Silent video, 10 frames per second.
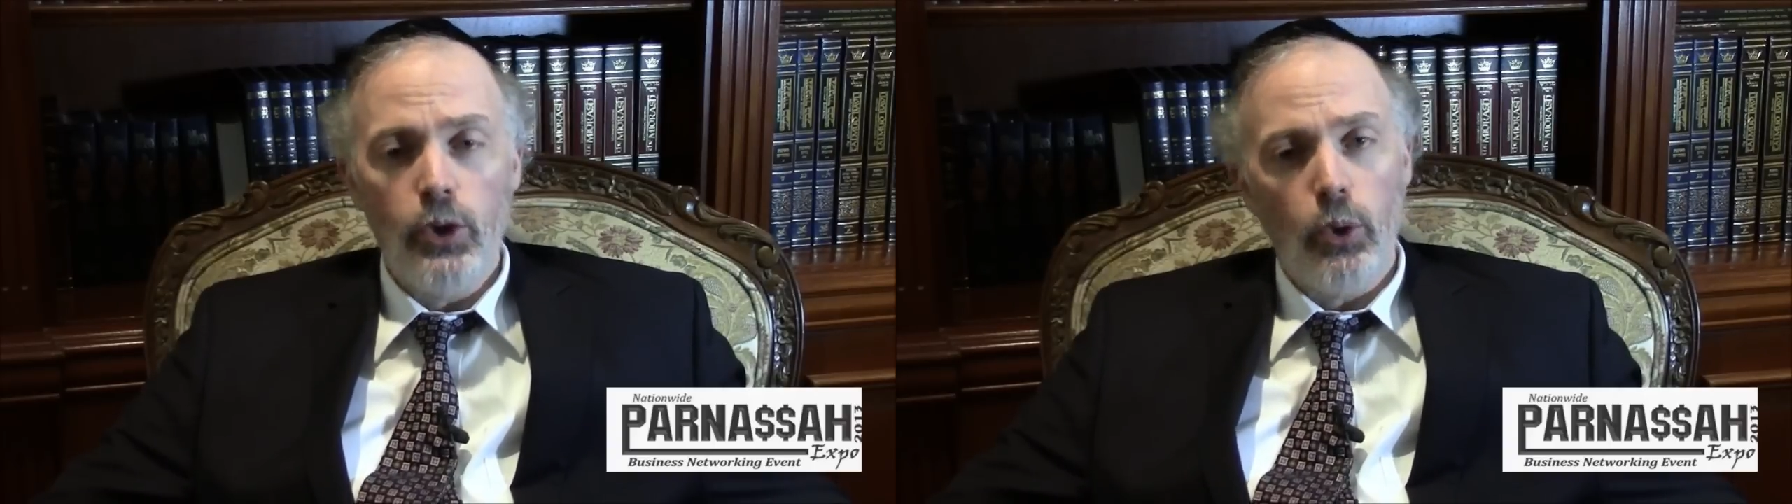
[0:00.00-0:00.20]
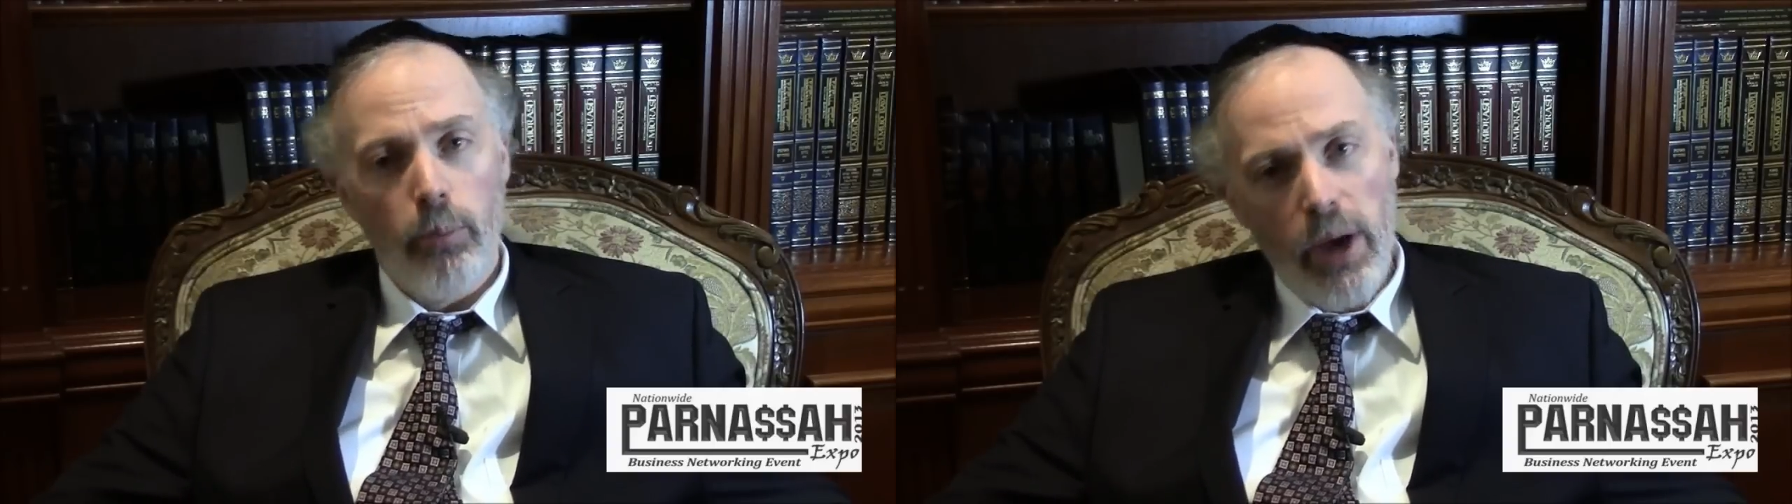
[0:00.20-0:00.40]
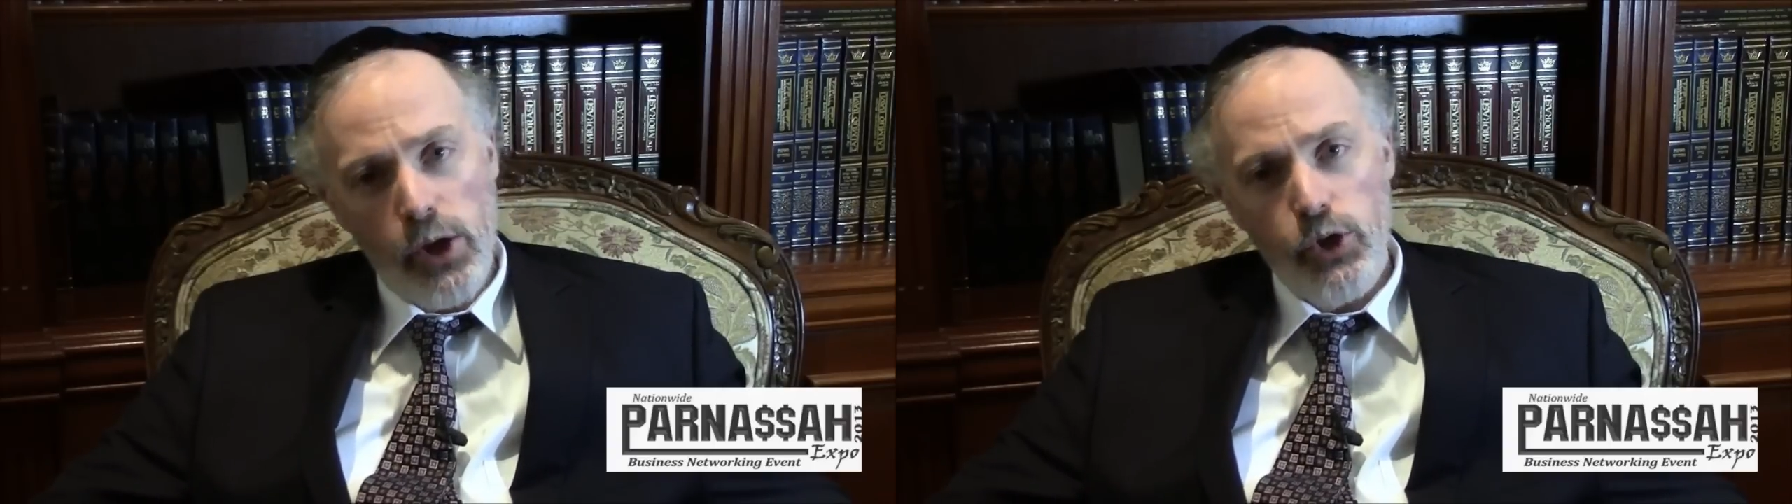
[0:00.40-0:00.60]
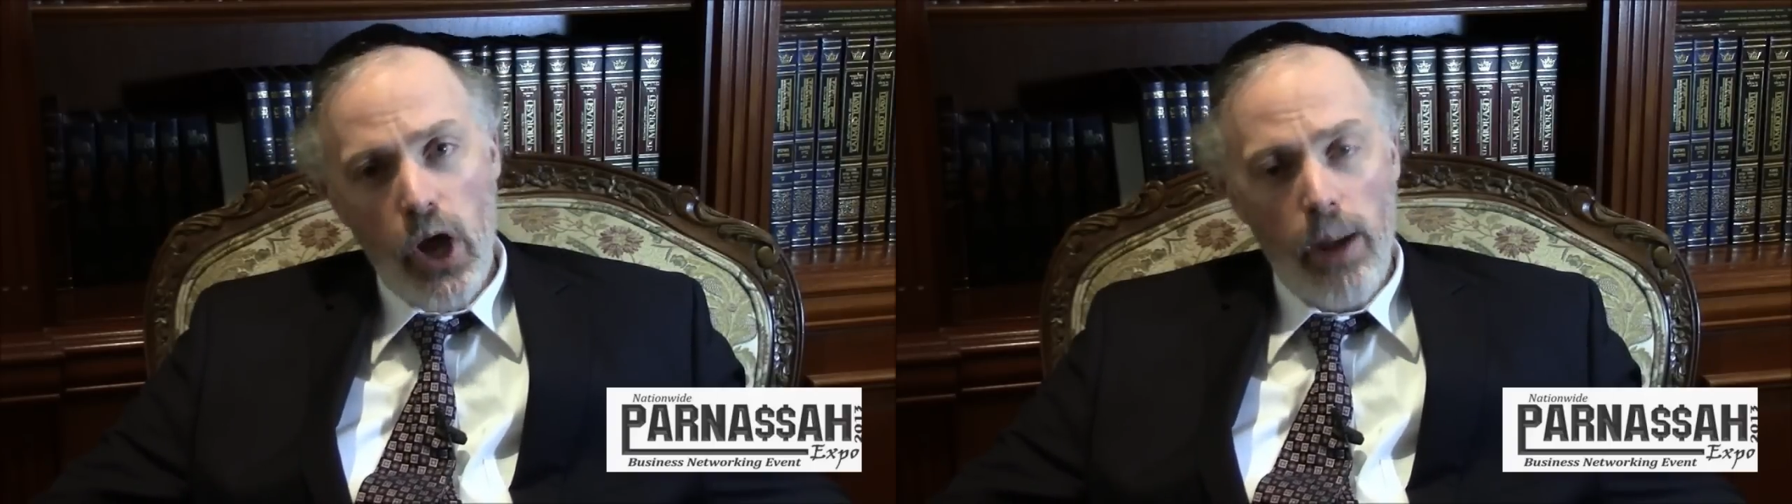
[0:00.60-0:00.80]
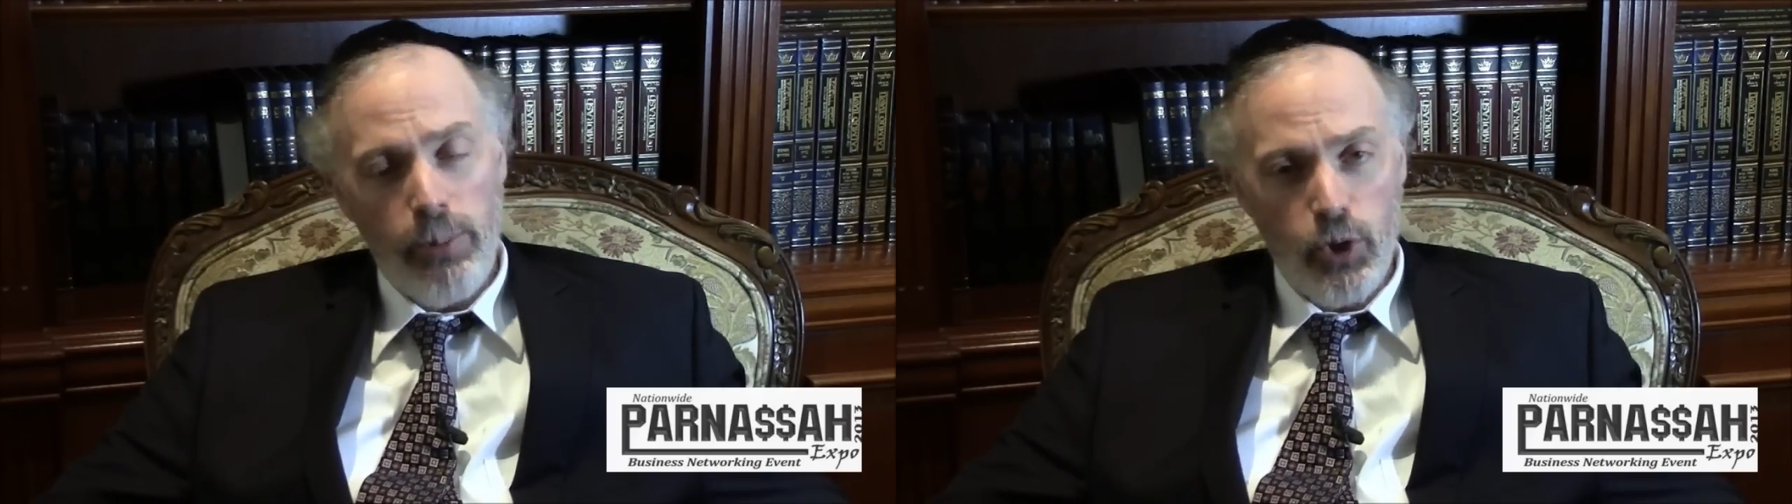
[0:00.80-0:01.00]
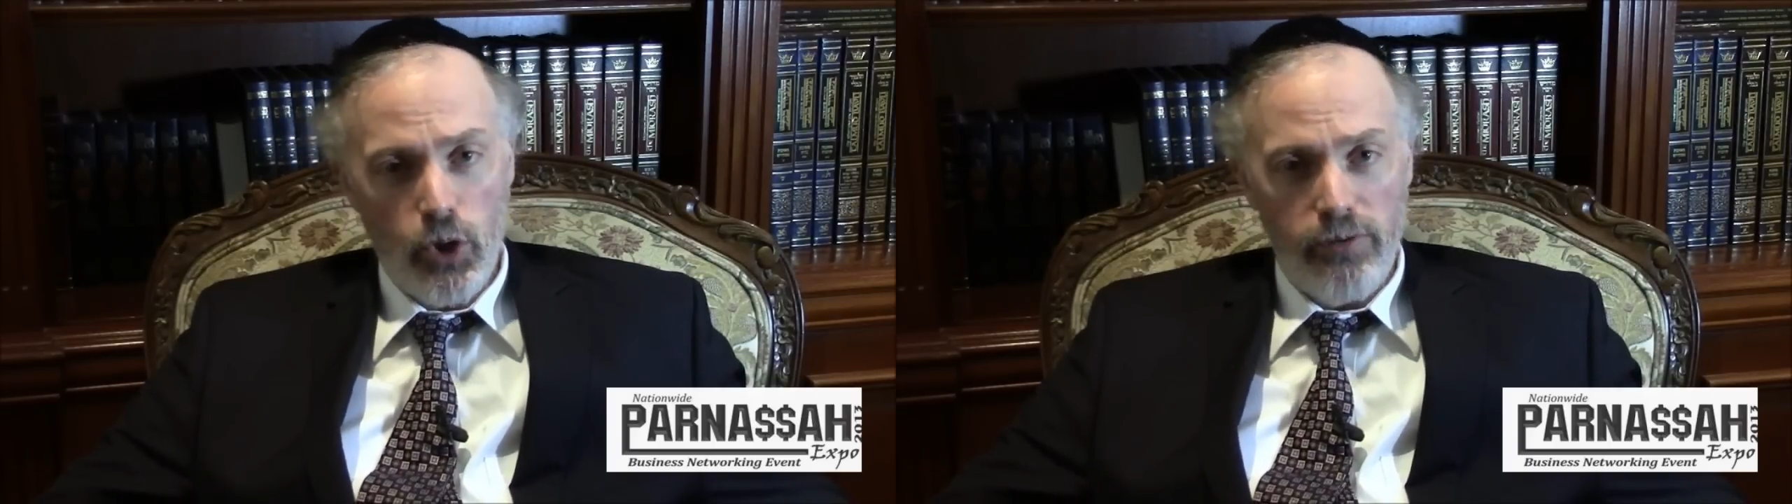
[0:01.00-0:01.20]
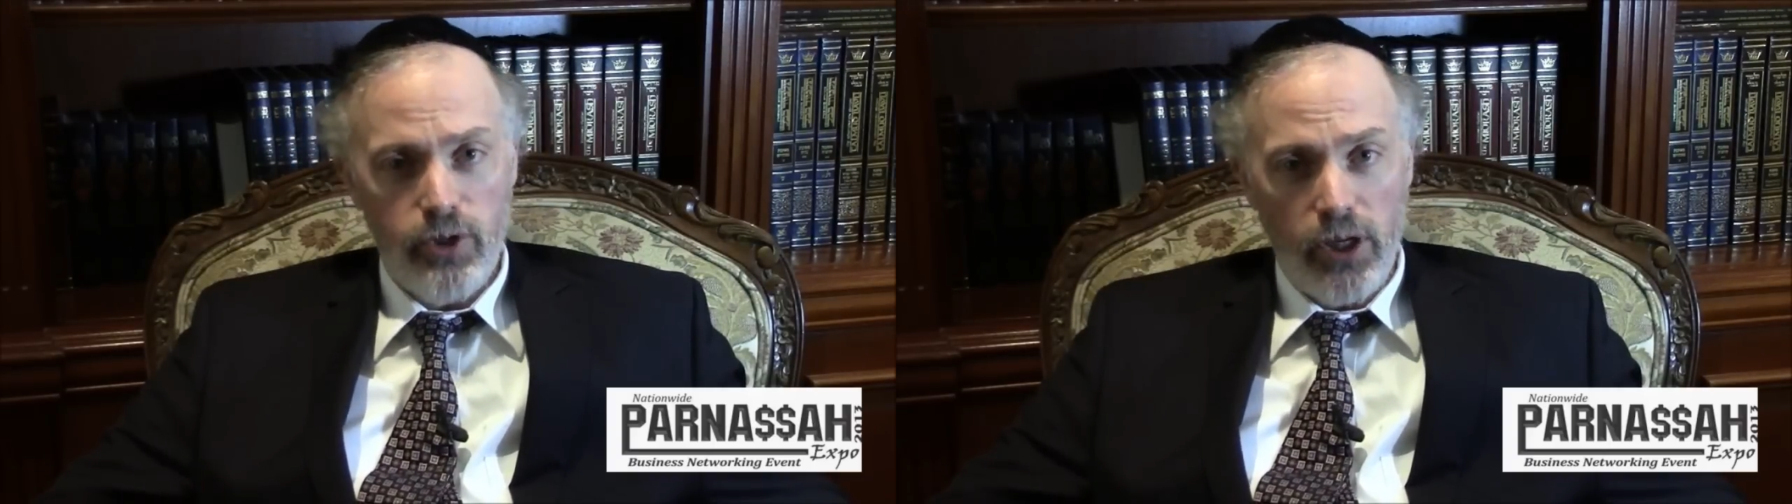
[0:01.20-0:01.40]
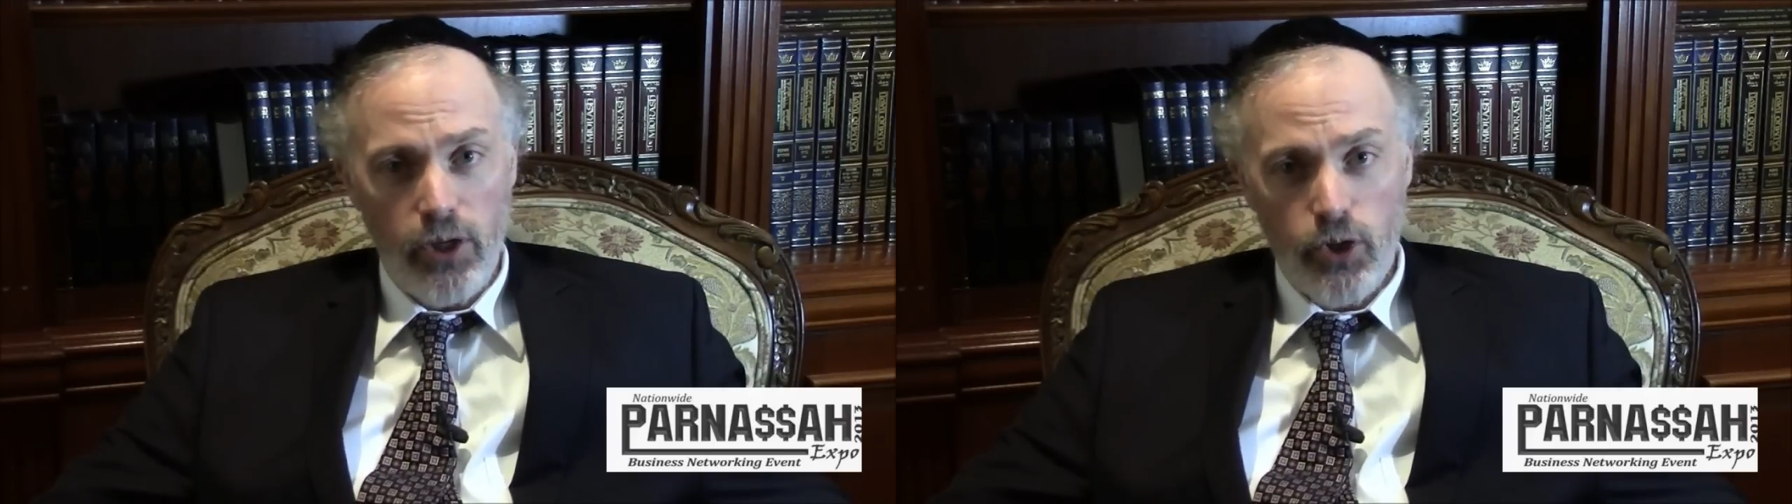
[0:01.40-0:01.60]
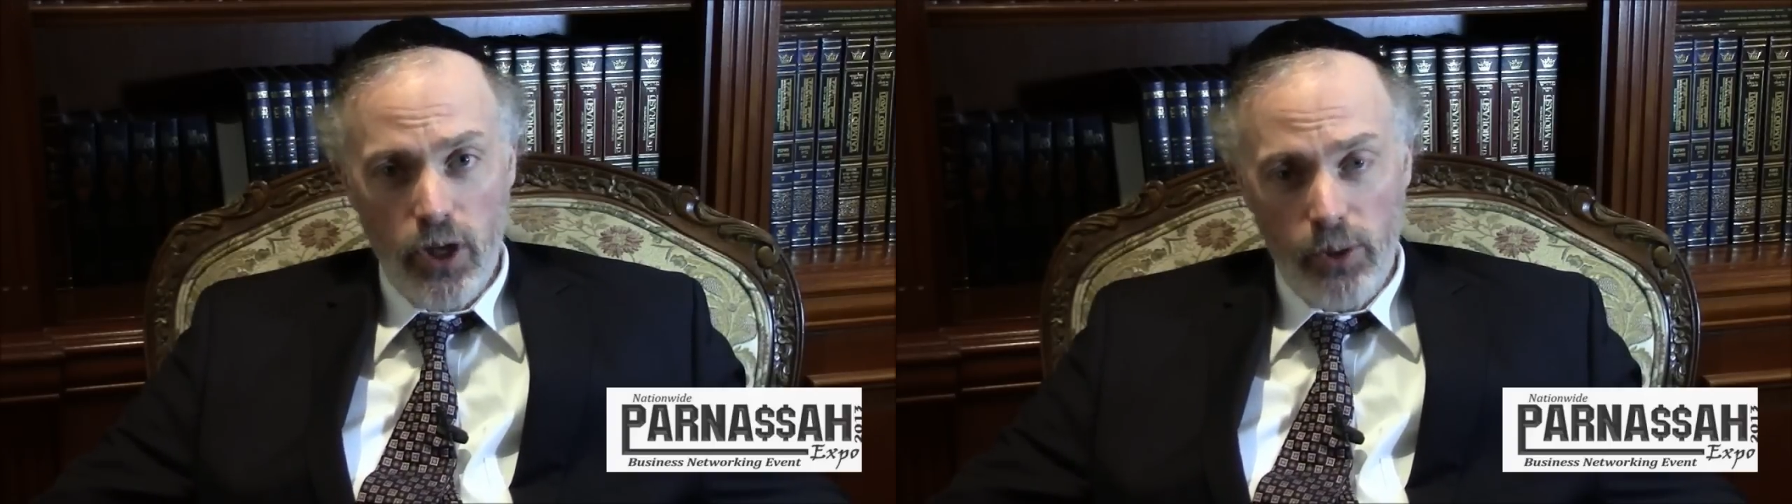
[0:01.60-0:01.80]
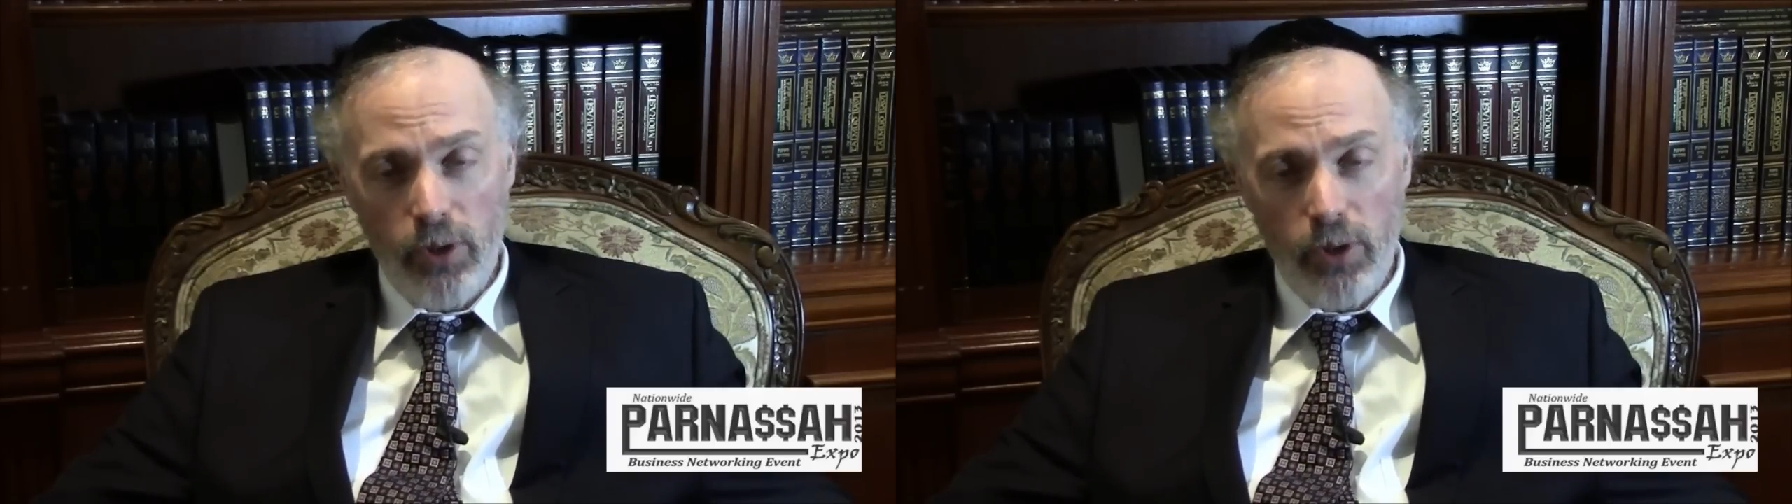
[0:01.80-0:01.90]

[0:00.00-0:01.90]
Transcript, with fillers: do a better job at servicing each other